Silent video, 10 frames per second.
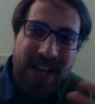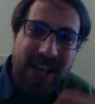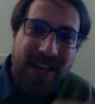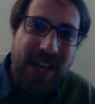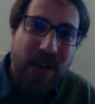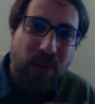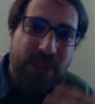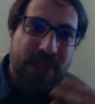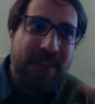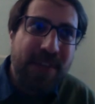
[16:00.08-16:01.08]
that I
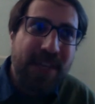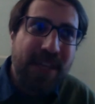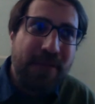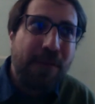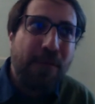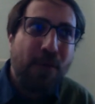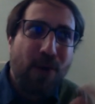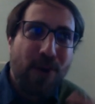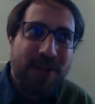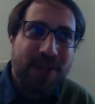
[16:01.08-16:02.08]
was feeling
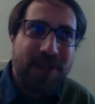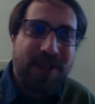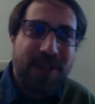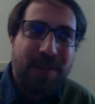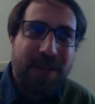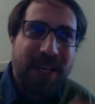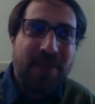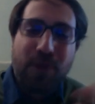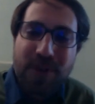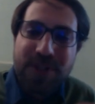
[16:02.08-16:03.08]
forced, being
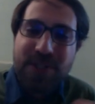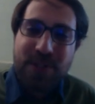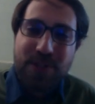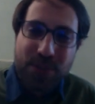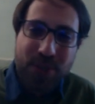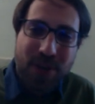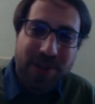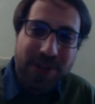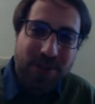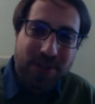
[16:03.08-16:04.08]
forced into
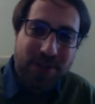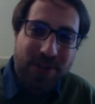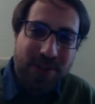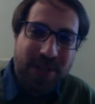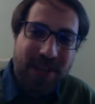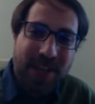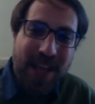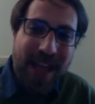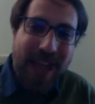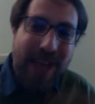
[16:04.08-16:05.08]
solitude.
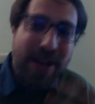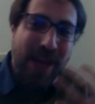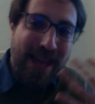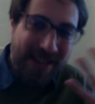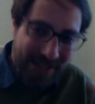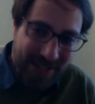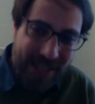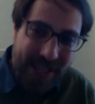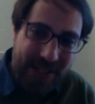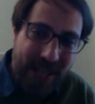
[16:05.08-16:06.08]
Mm-hmm. And, and at the
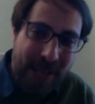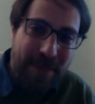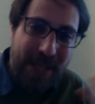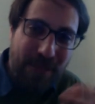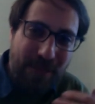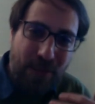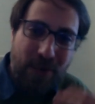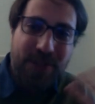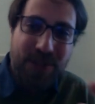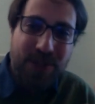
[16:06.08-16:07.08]
same time being
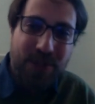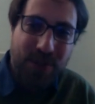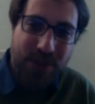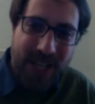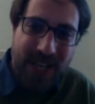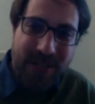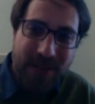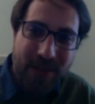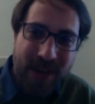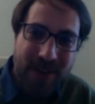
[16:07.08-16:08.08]
forced into
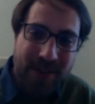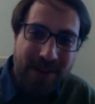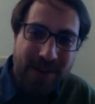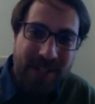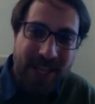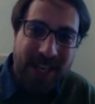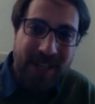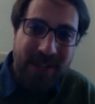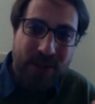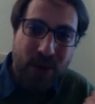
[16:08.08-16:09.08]
society right it's like
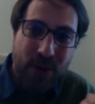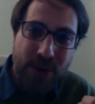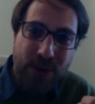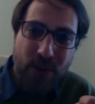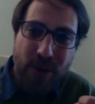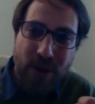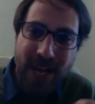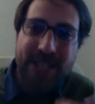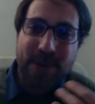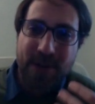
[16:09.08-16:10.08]
mm-hmm. so you are
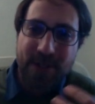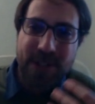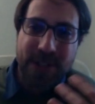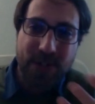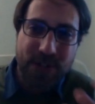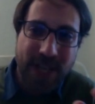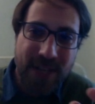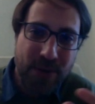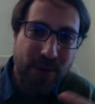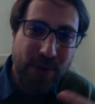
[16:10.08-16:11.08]
experiencing
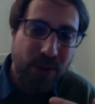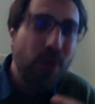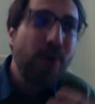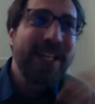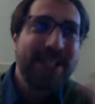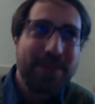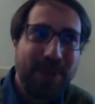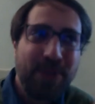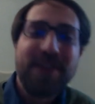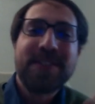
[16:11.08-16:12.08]
society you're
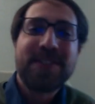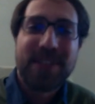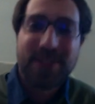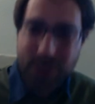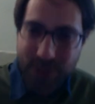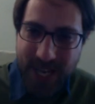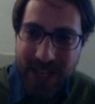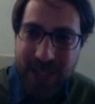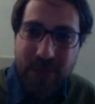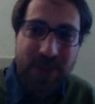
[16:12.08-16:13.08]
co-experiencing
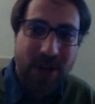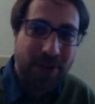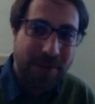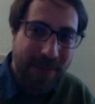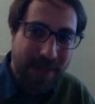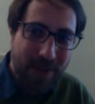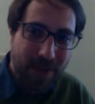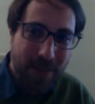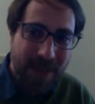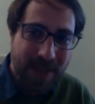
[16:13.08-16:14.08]
society with other
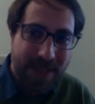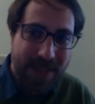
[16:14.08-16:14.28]
people but in a,